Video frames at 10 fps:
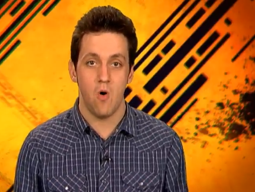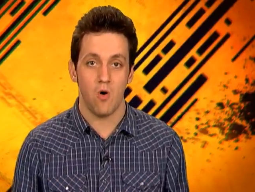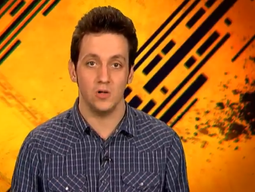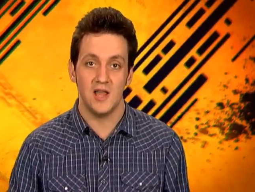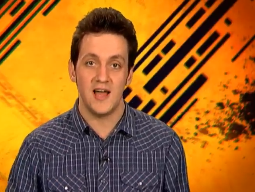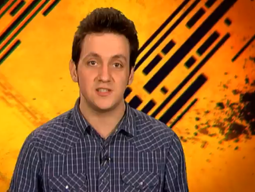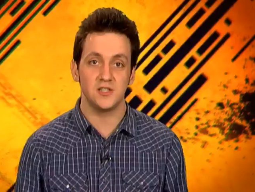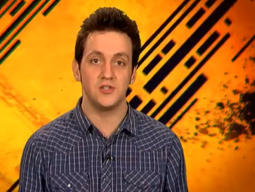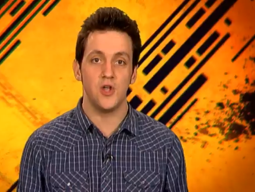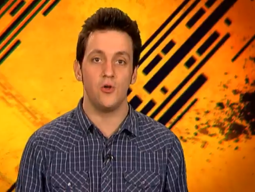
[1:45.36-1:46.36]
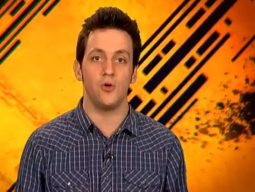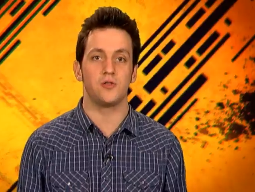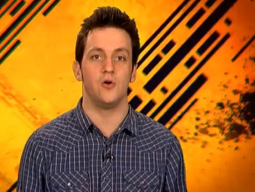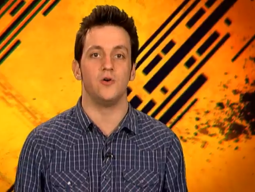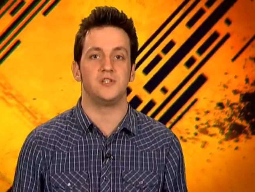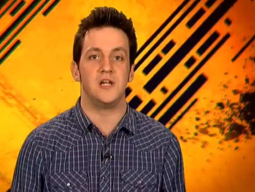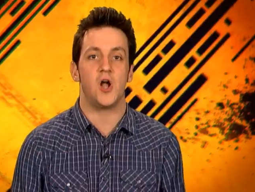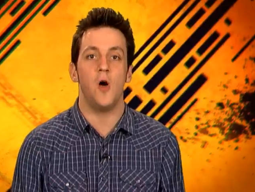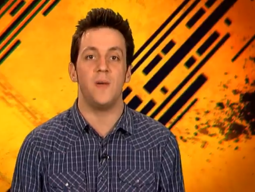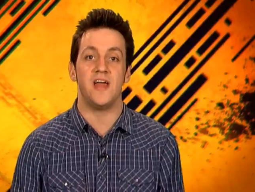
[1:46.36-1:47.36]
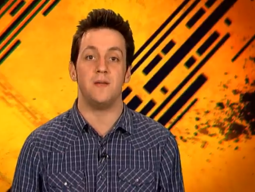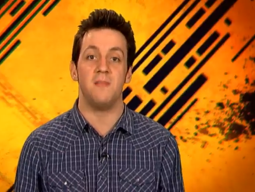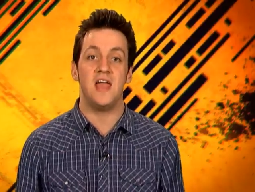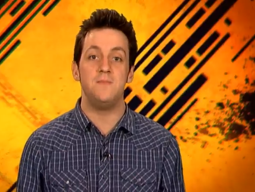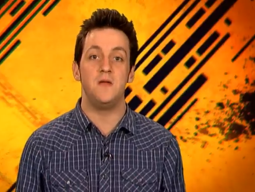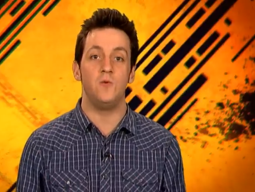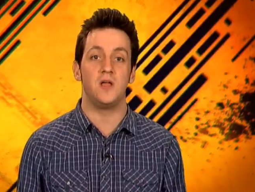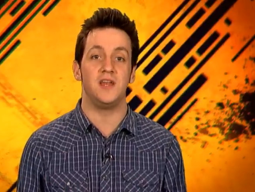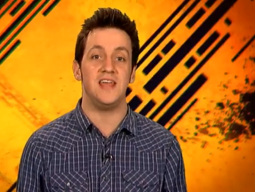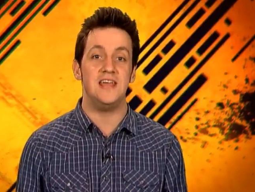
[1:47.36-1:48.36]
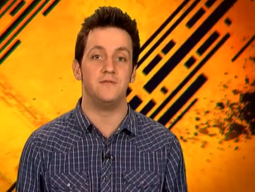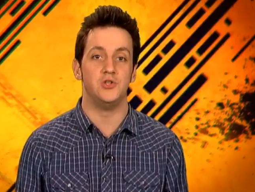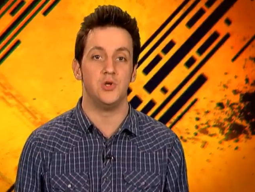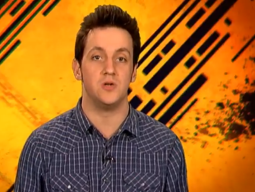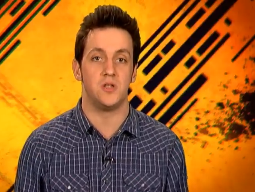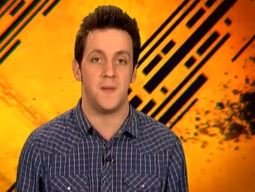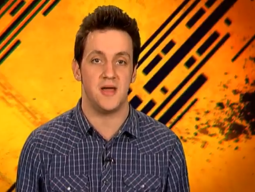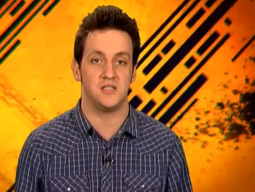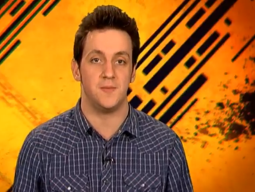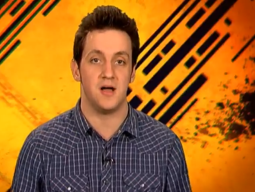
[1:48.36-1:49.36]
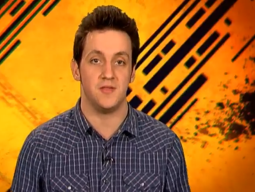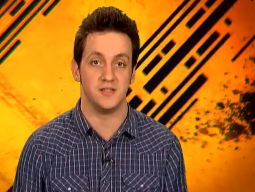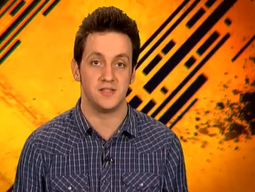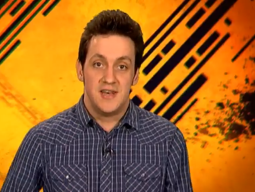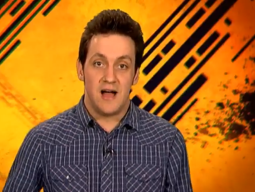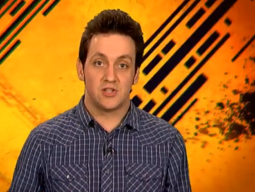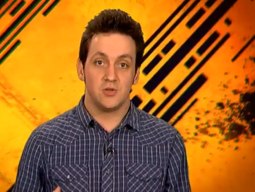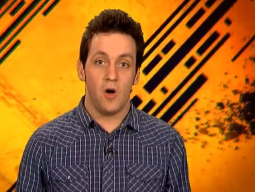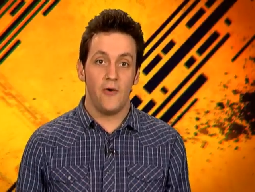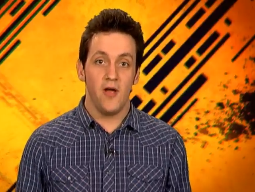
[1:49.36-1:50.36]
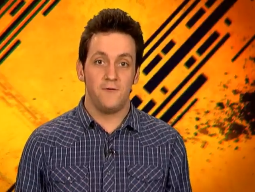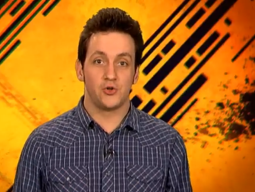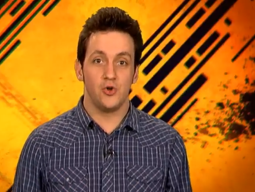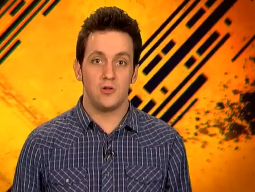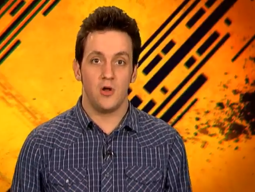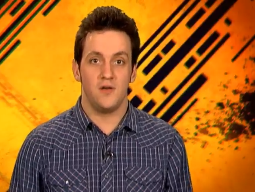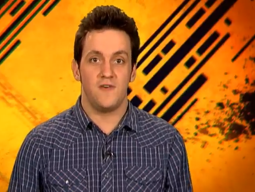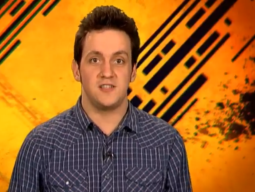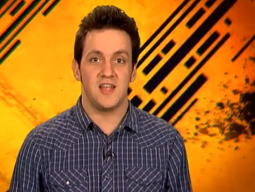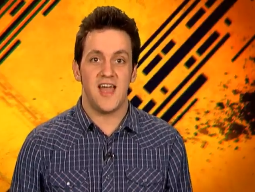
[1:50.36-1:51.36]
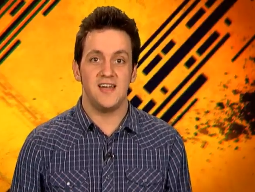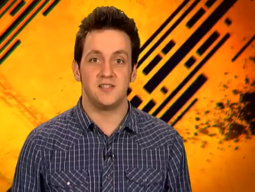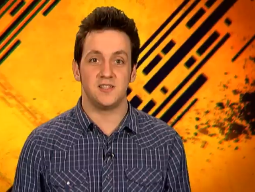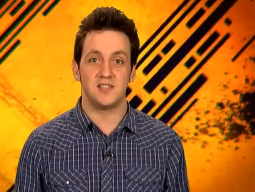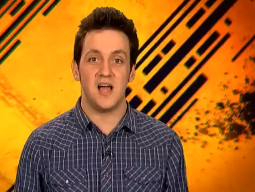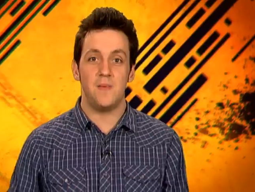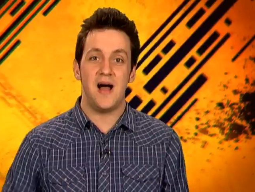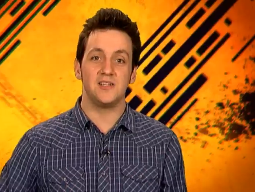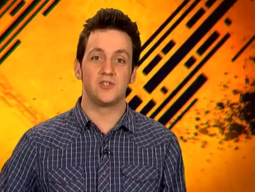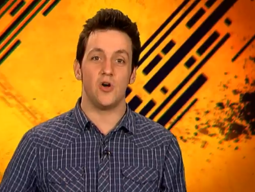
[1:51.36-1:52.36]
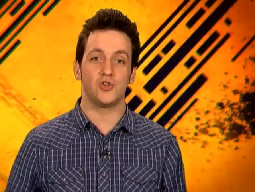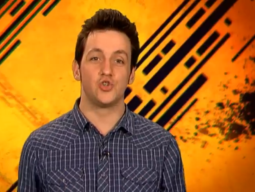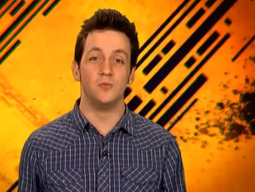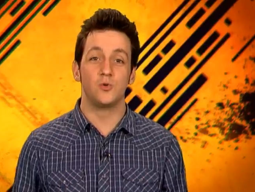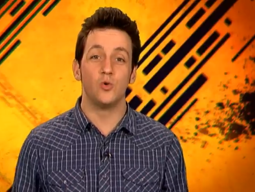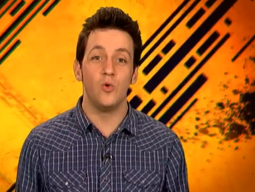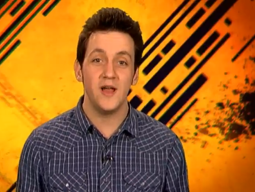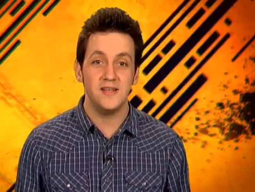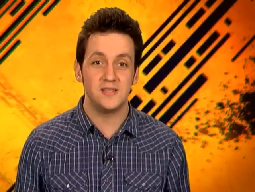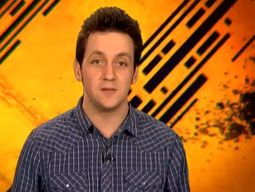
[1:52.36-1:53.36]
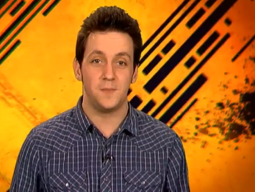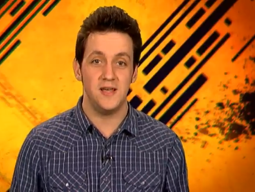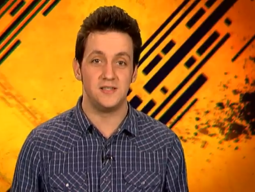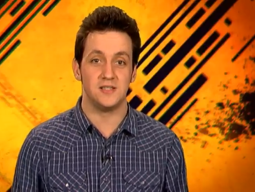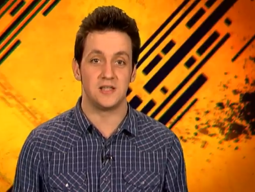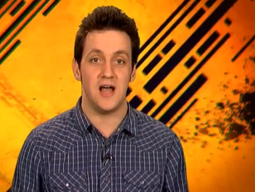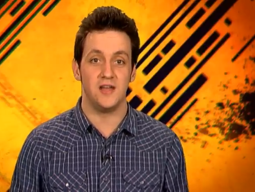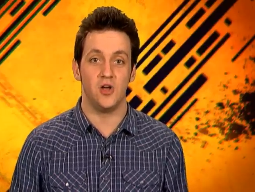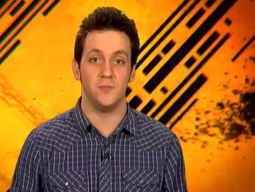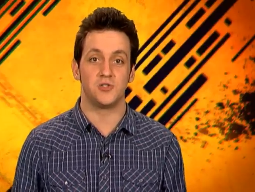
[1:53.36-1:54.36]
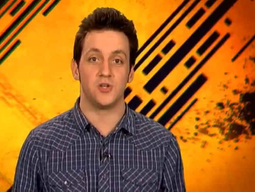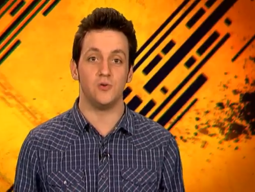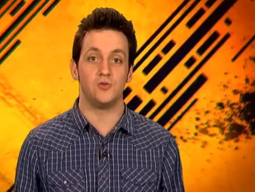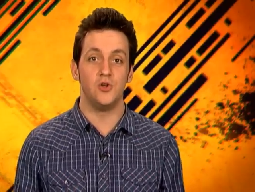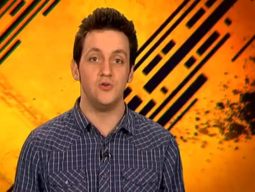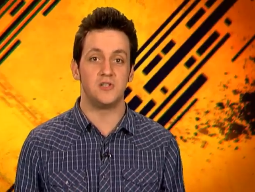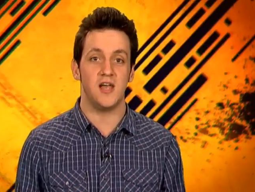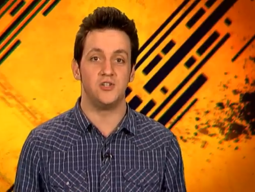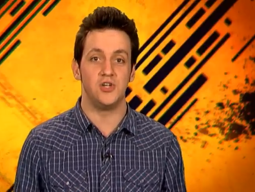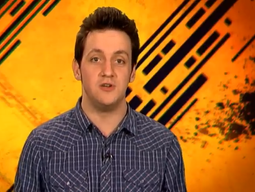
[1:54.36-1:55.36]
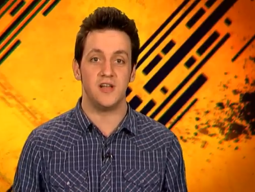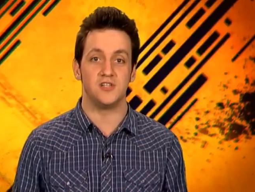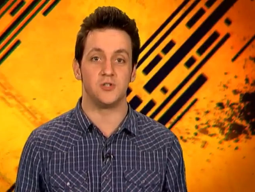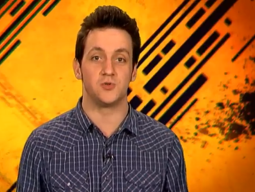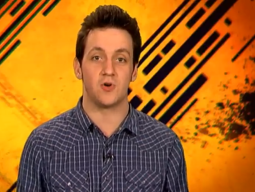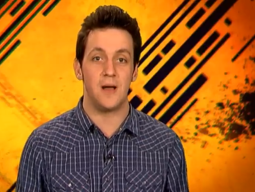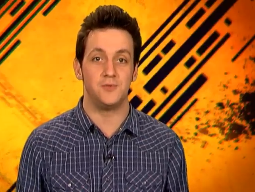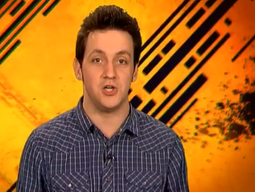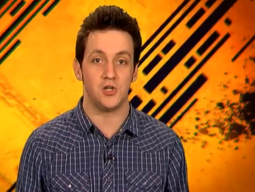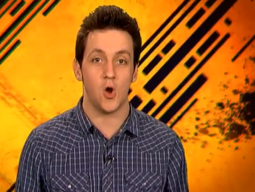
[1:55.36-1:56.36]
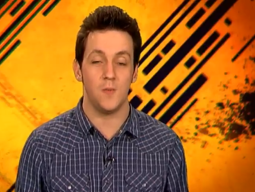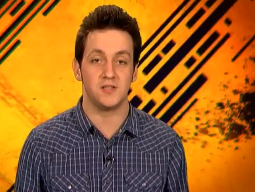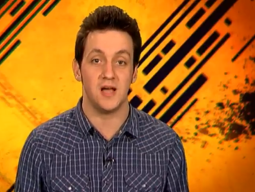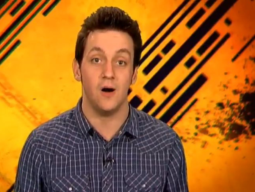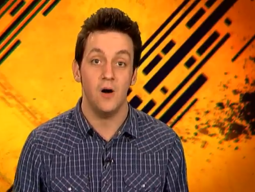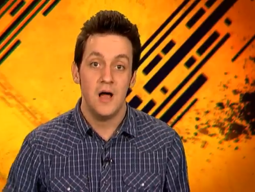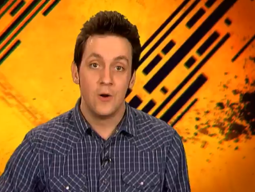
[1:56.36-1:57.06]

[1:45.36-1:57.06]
more. Let us know your thoughts in a comment, and maybe we could even do a debate about this. Now, tomorrow for Truthloader Investigates, Sam has got some great pieces lined up, so do stay tuned and subscribe so you don't miss out.